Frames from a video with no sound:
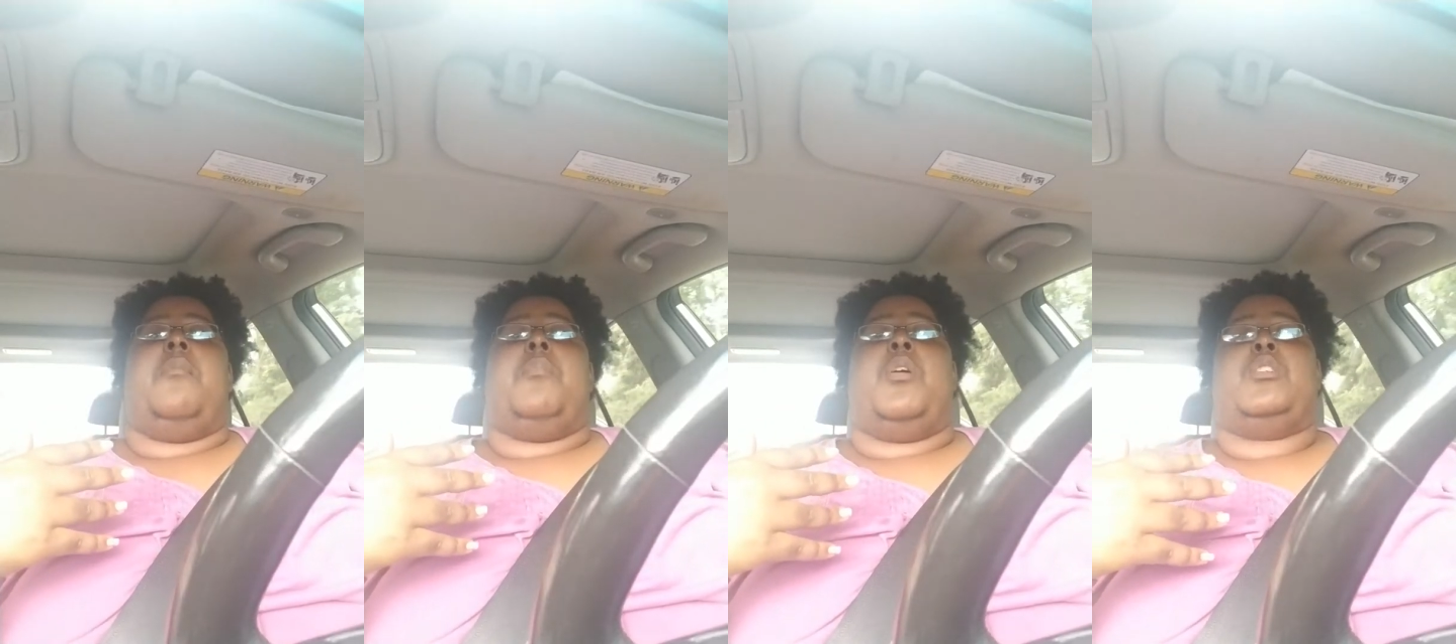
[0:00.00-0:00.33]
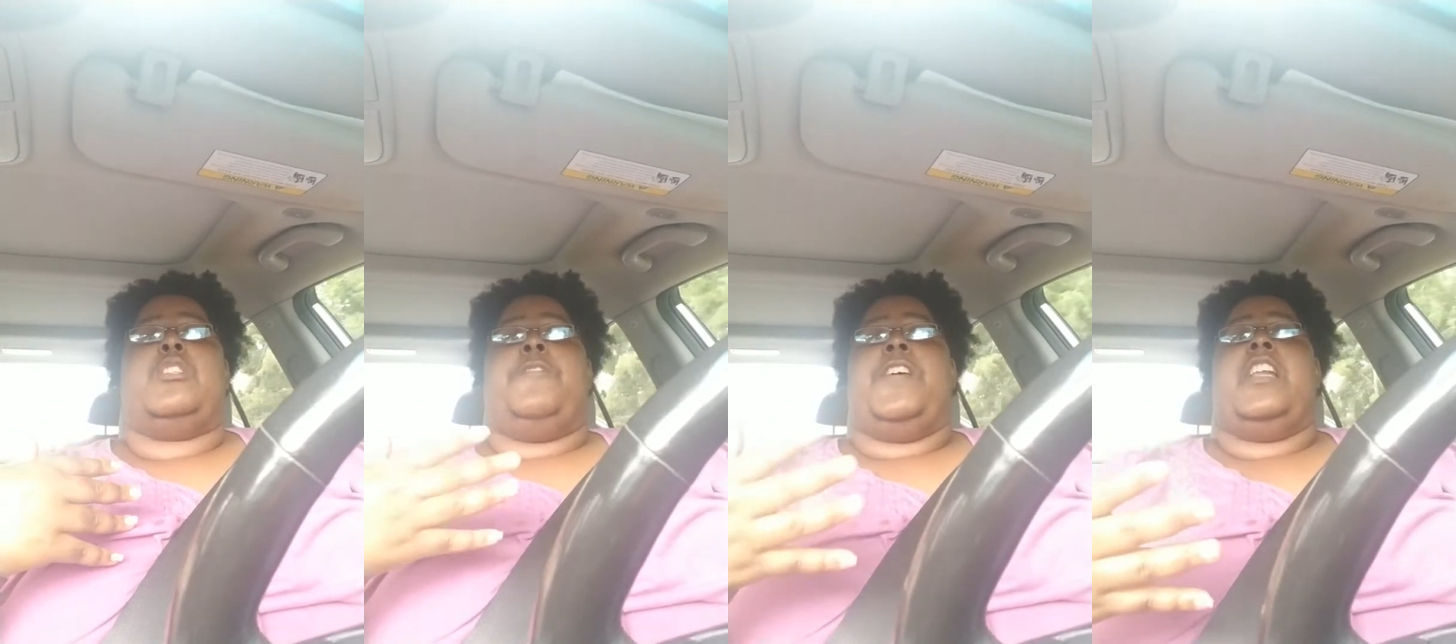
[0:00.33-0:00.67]
most
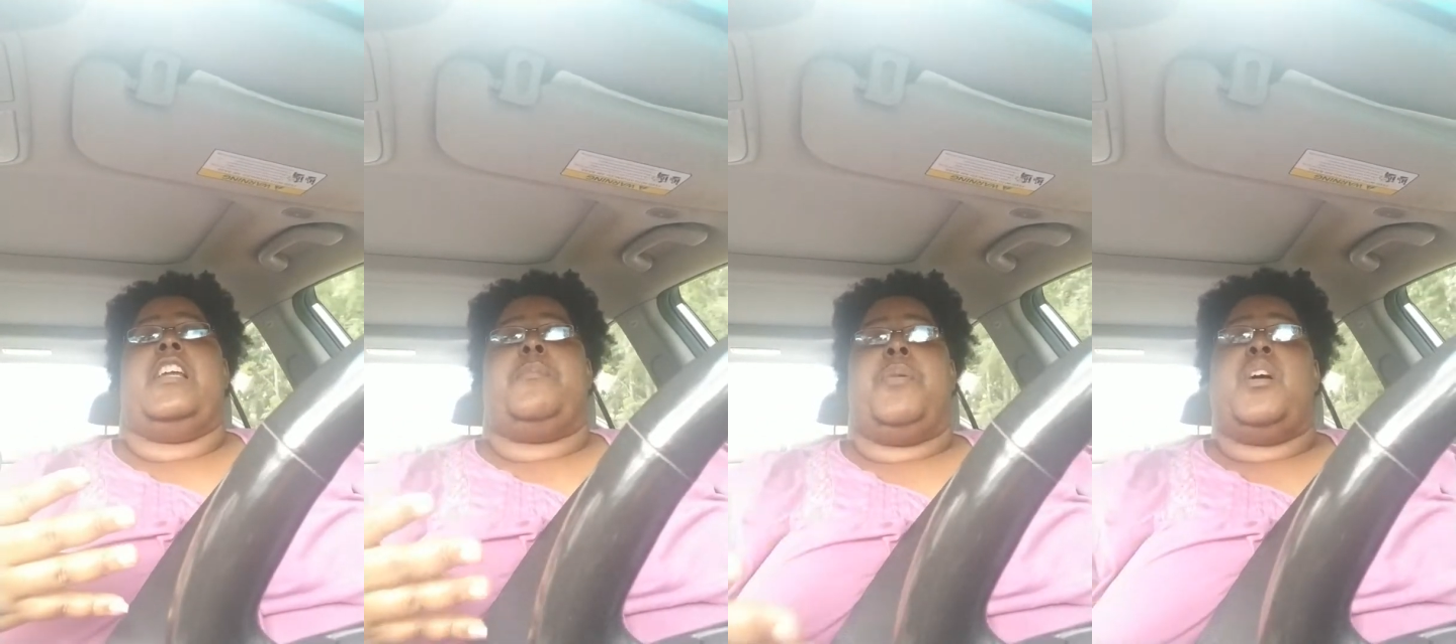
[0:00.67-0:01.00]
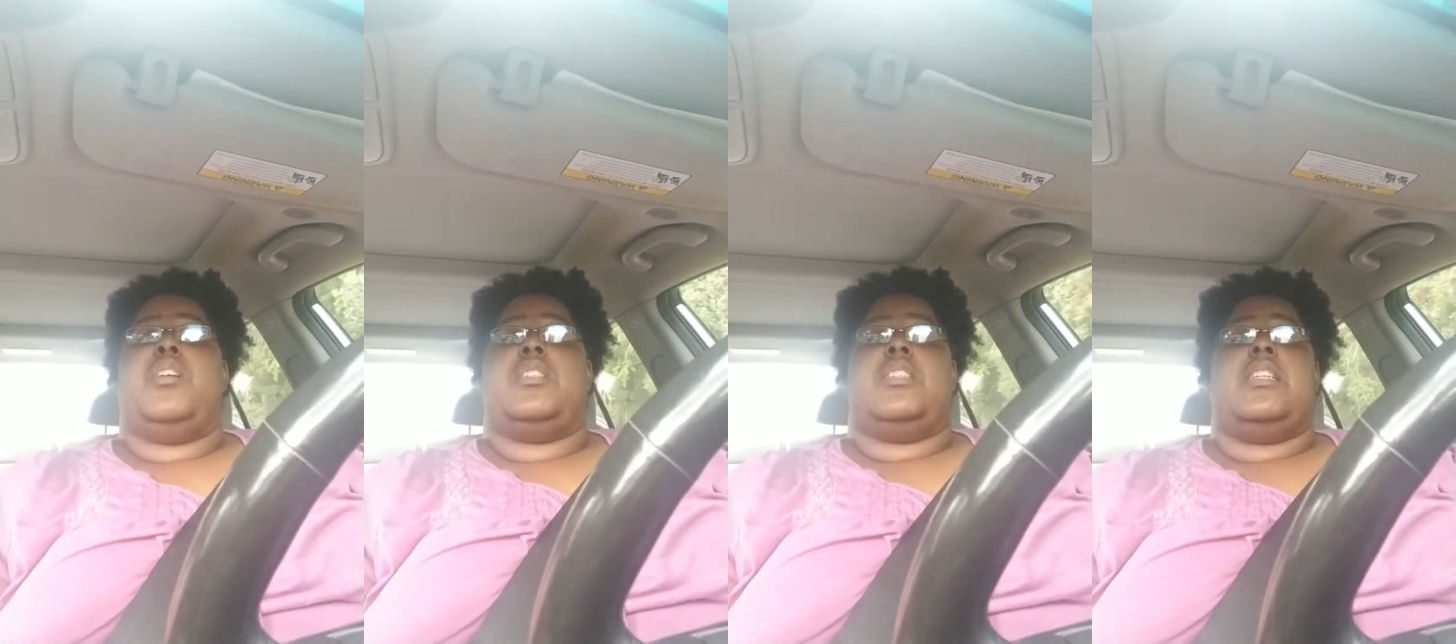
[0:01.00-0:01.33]
fitting
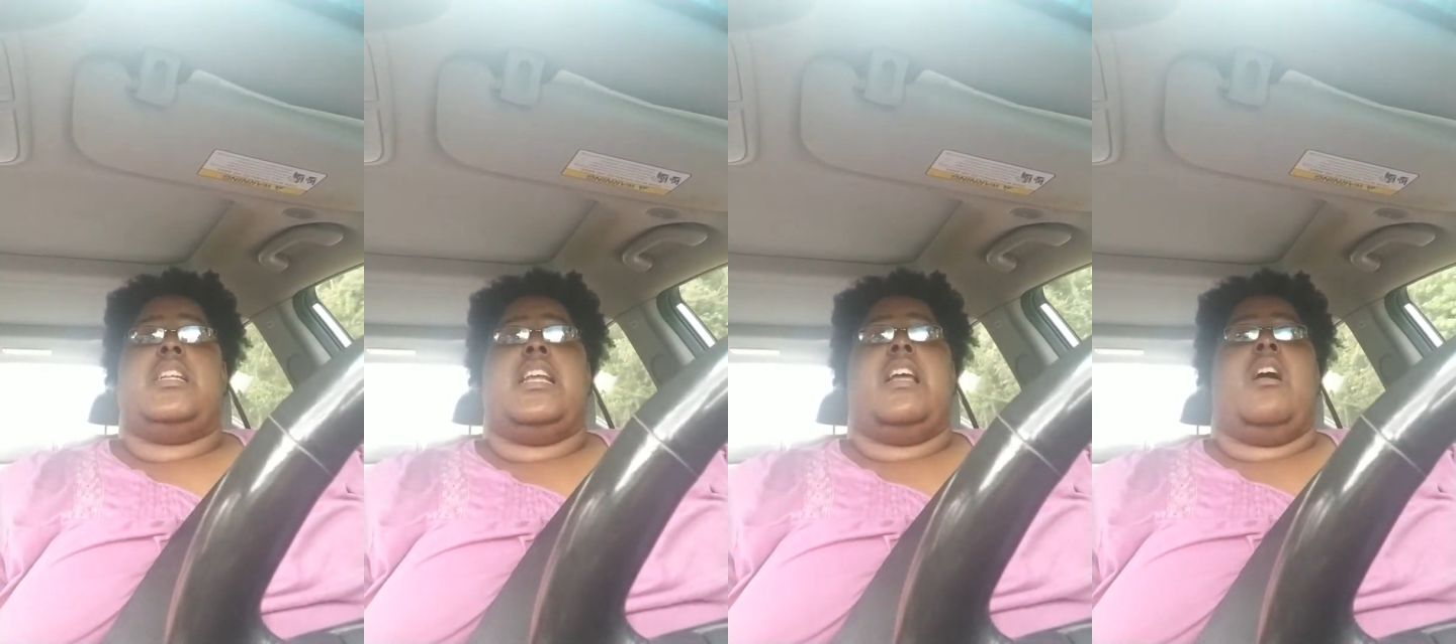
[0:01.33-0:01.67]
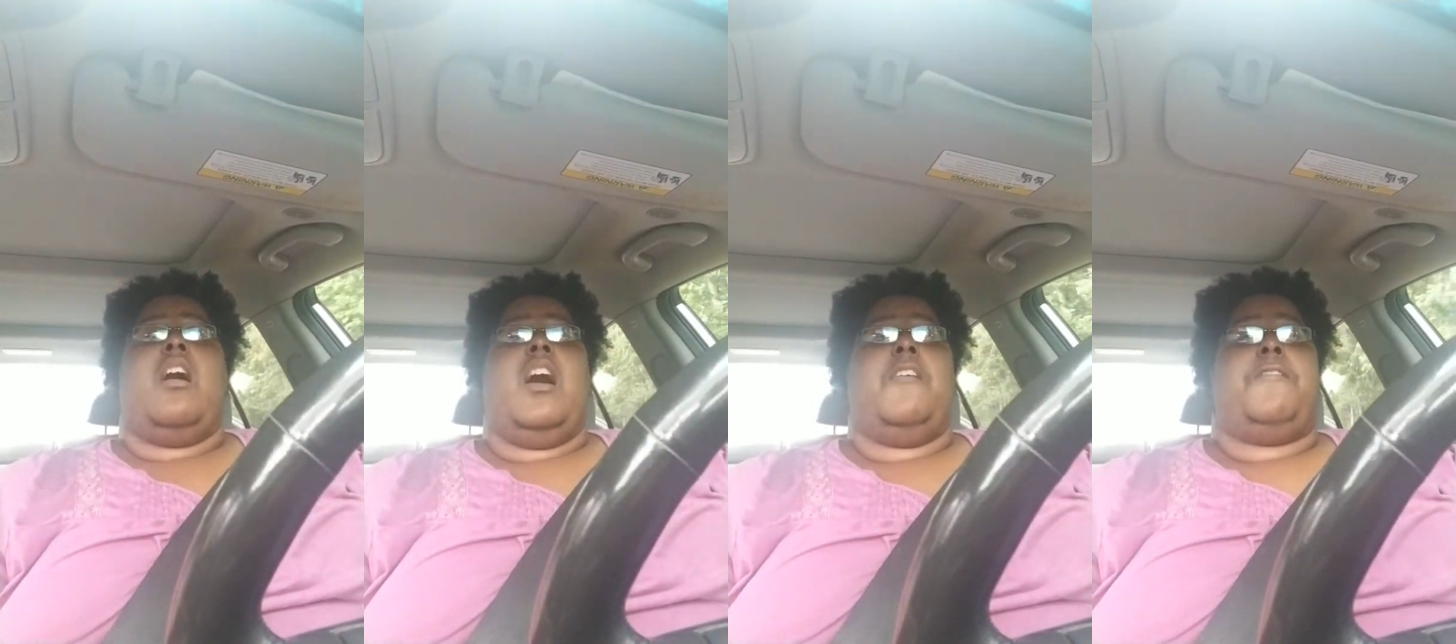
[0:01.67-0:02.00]
person in
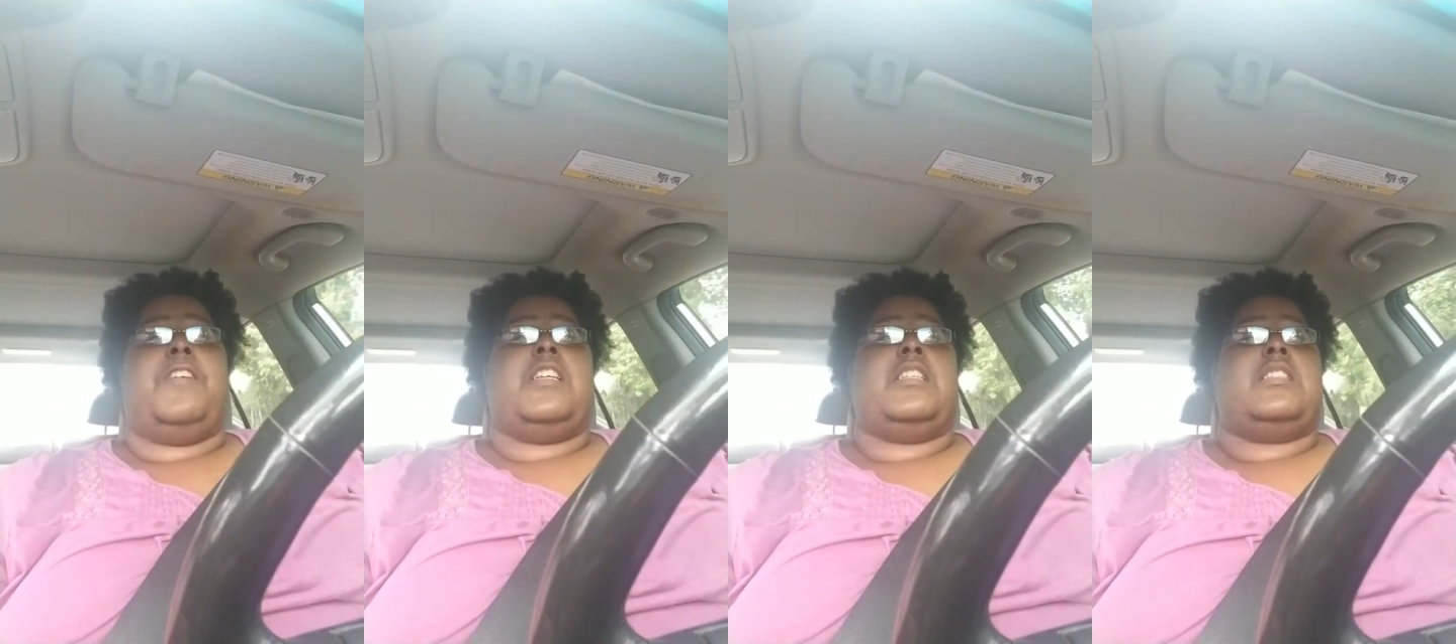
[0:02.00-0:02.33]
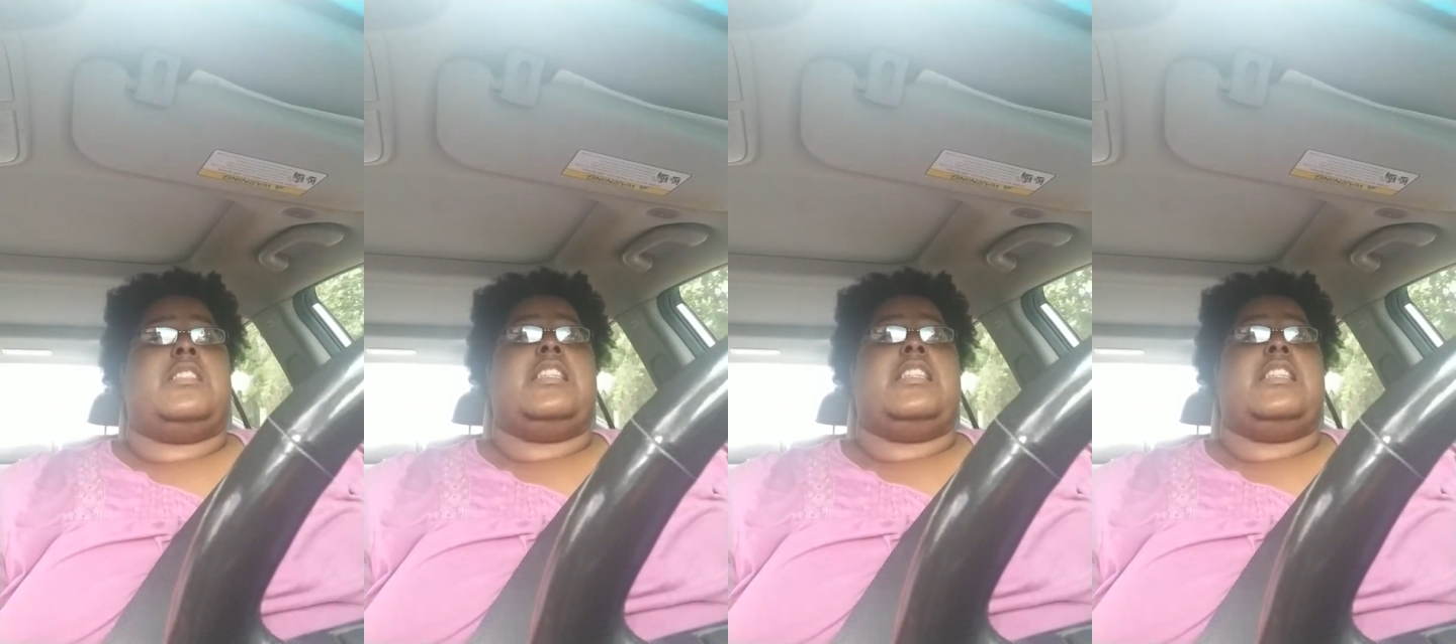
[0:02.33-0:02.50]
office.